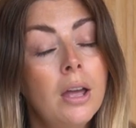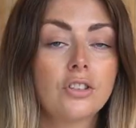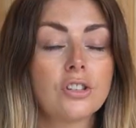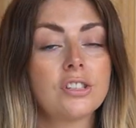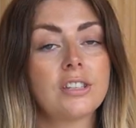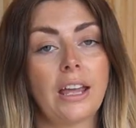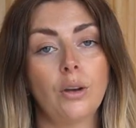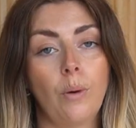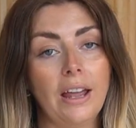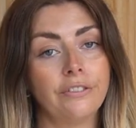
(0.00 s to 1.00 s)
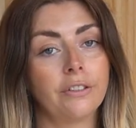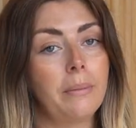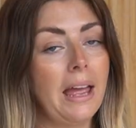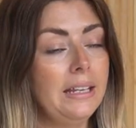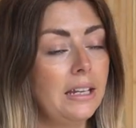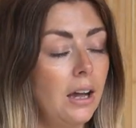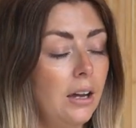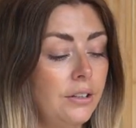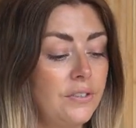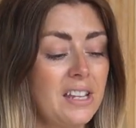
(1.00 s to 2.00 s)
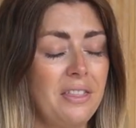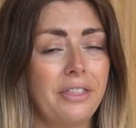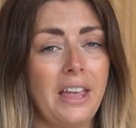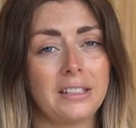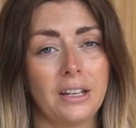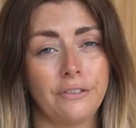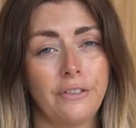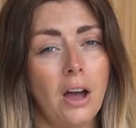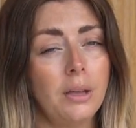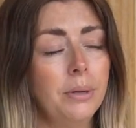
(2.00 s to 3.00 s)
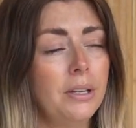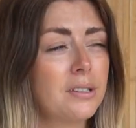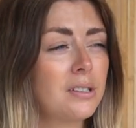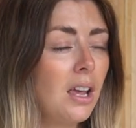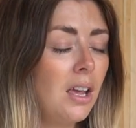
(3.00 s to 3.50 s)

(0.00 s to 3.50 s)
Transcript: Just stay away from any kind of synthetic fibres.